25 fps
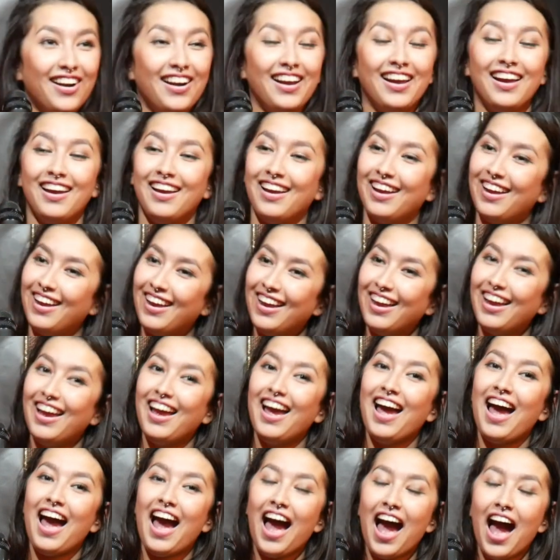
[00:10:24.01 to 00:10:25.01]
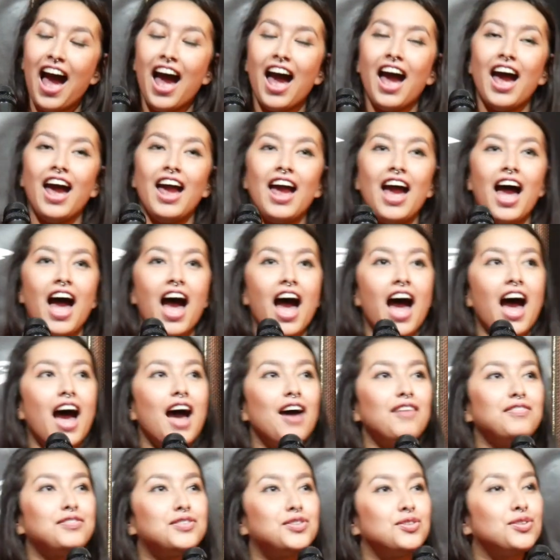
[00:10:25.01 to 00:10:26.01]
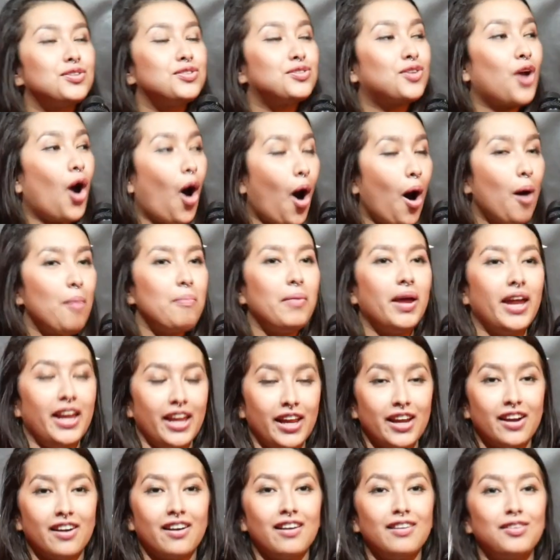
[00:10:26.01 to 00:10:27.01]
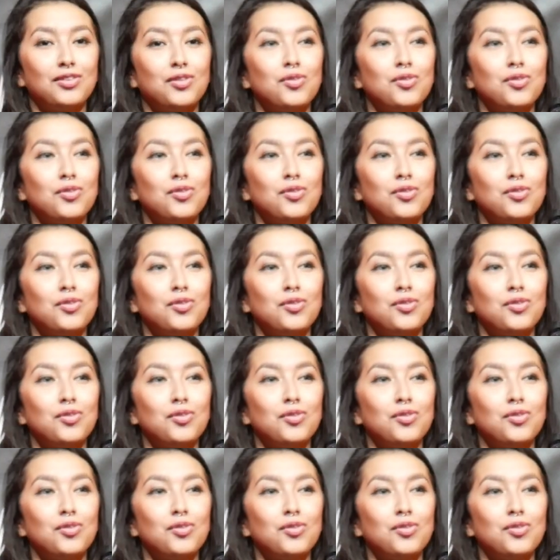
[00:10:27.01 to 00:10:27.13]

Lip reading: I have to come here